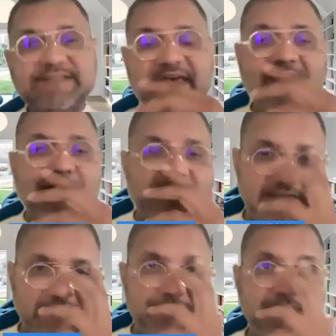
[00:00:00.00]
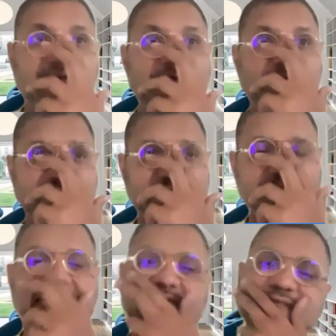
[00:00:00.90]
say the big
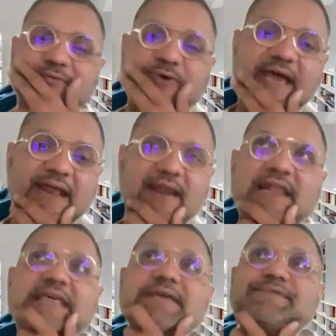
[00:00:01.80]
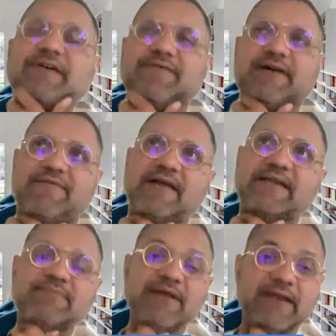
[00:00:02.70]
advancement is we had leaps of
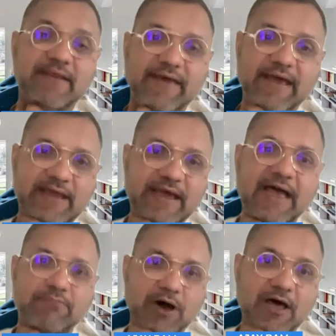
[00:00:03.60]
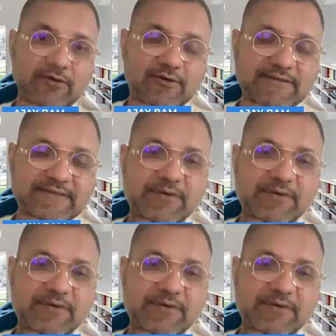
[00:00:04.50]
advancement in the AI models.